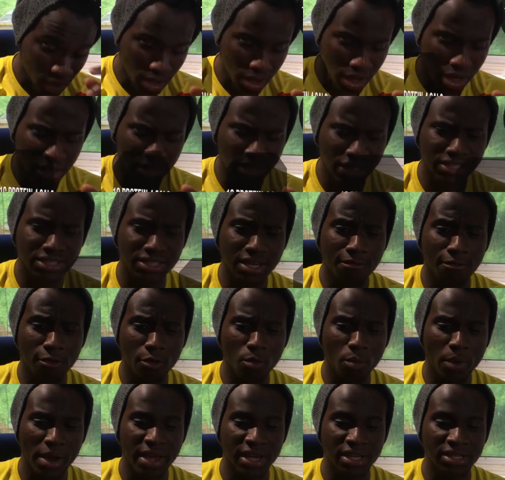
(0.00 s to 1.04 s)
There's several
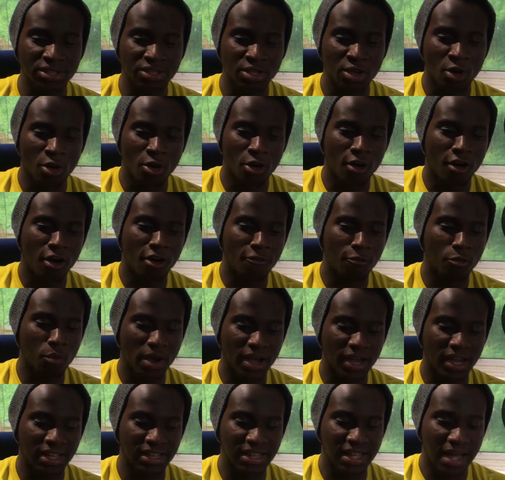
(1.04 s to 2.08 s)
ways of
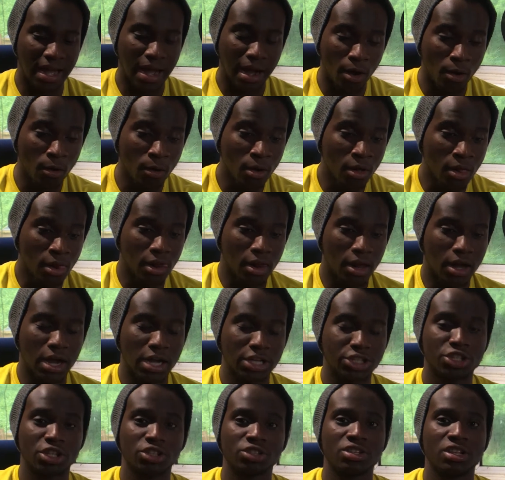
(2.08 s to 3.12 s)
working it out.
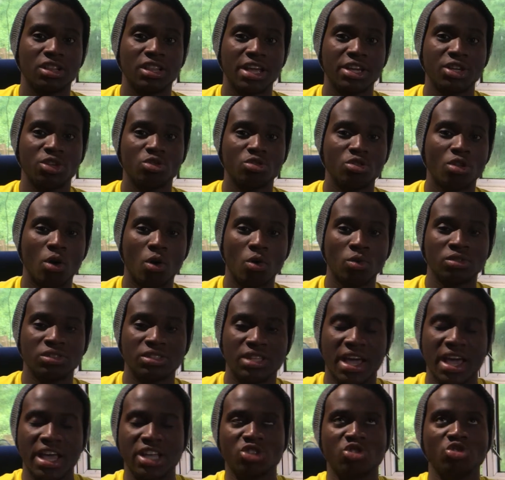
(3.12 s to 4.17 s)
Just to let you know,
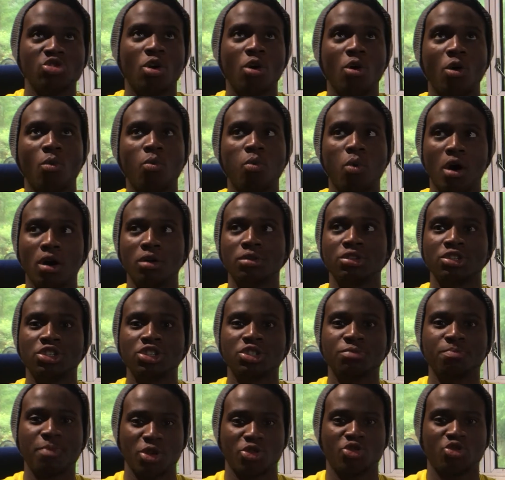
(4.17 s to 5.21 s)
there's no one
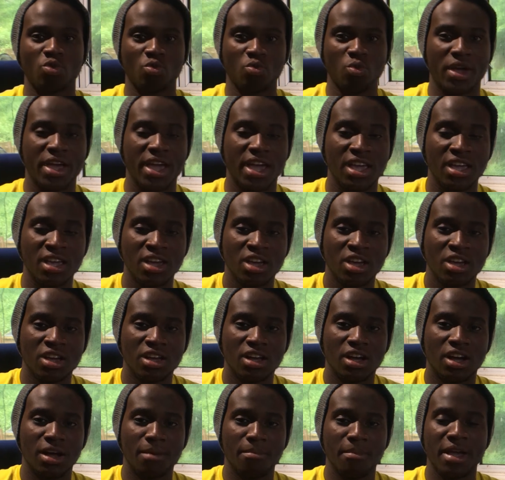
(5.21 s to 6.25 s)
special way.
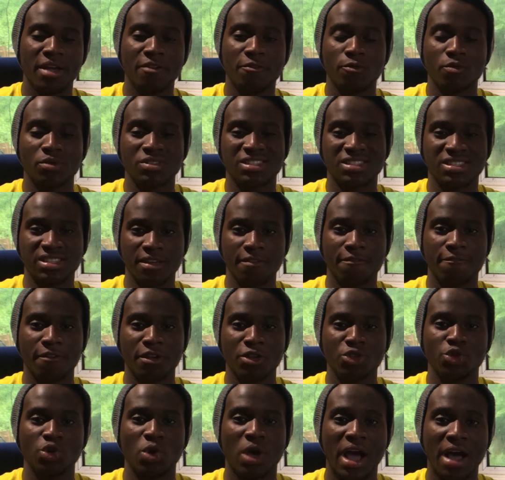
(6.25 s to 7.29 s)
Everyone's
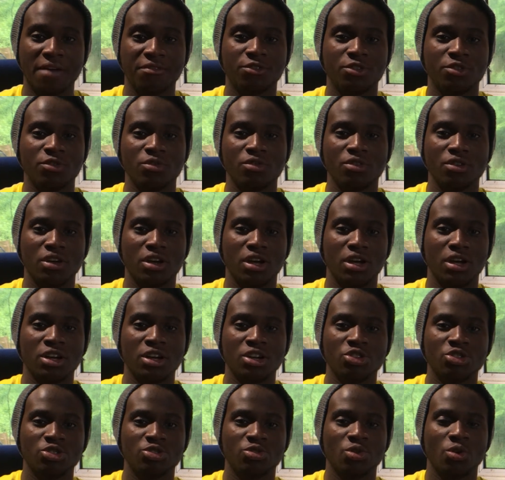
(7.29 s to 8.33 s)
different. You have to
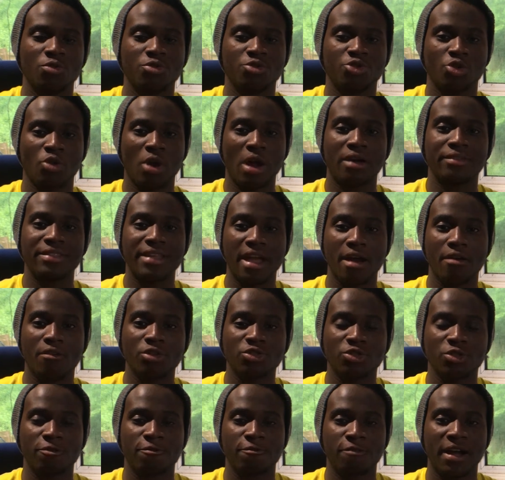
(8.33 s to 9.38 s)
sort of trial and error
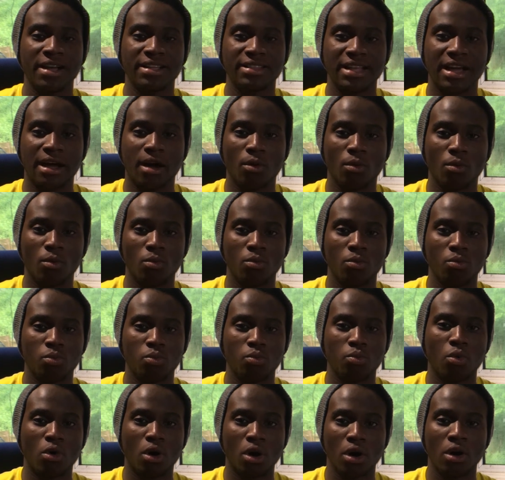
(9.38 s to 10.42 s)
to find out
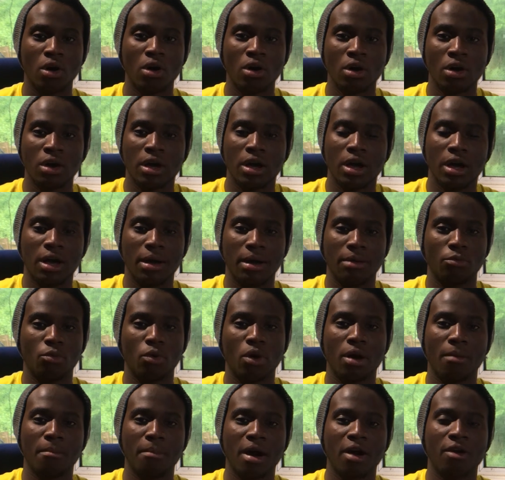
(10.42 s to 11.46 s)
what
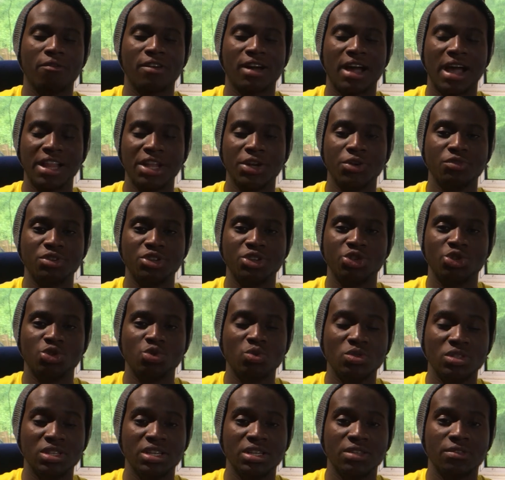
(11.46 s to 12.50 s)
amount of calories
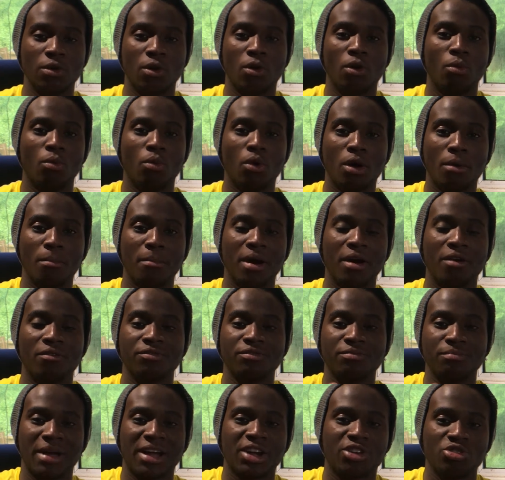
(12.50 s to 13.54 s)
you need, or what amount
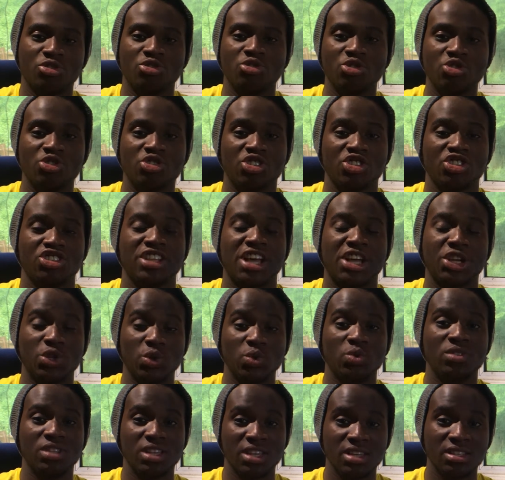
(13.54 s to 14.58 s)
of macronutrients that
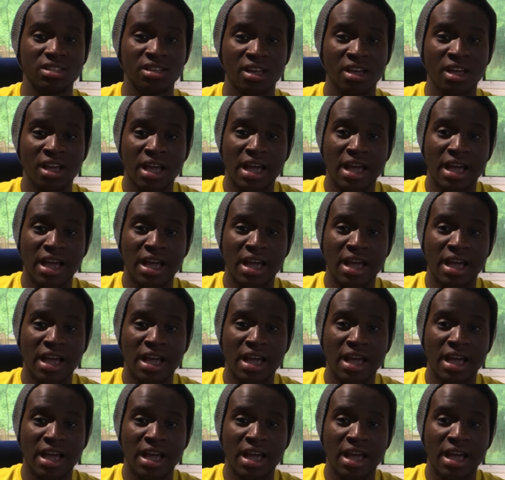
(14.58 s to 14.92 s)
you need.